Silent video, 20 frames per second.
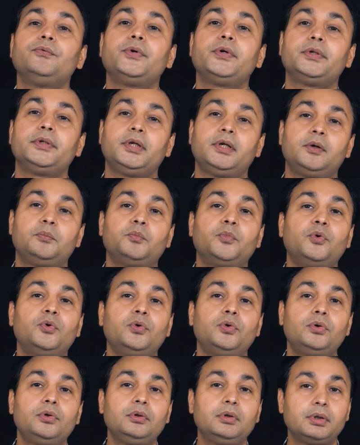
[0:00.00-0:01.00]
where there are
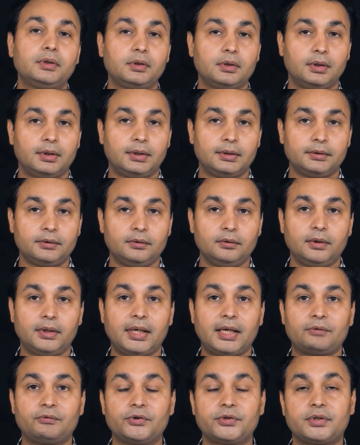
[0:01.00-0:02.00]
more
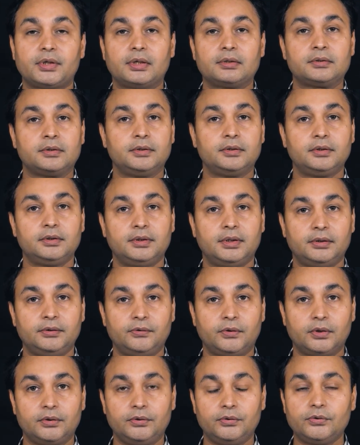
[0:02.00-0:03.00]
language translators that
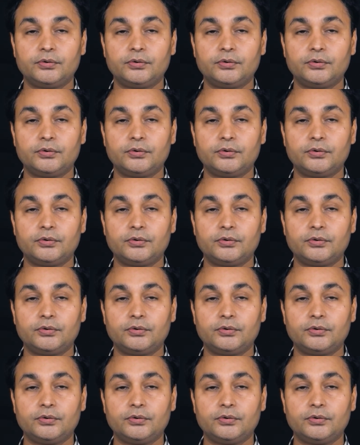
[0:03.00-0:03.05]
you can